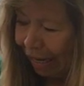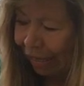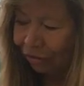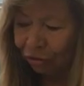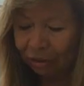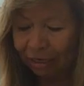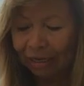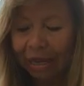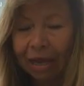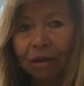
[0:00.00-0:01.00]
it's
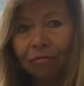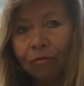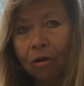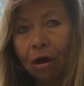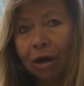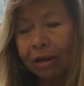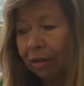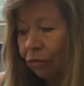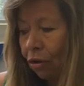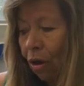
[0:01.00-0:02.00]
looking like a frog,
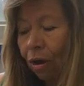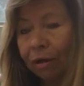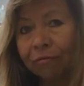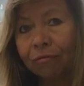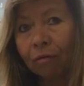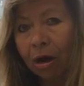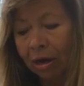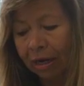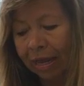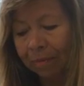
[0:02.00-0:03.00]
and it's called a
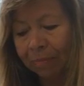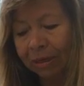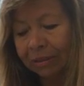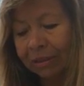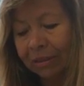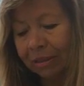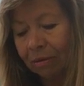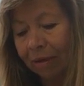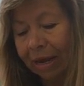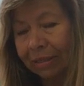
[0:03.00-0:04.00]
froglet because it
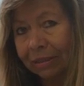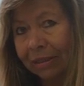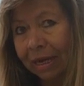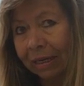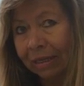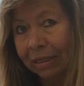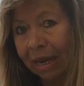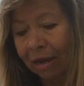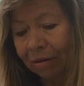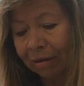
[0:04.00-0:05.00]
still has a tiny
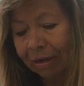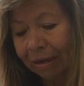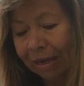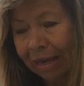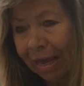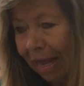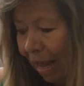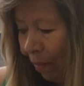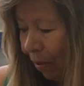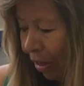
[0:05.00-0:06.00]
tail.
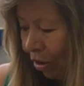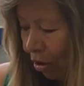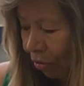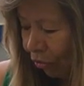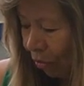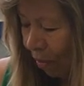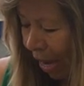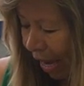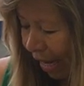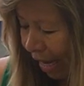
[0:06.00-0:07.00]
And when it goes
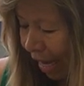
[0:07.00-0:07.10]
away,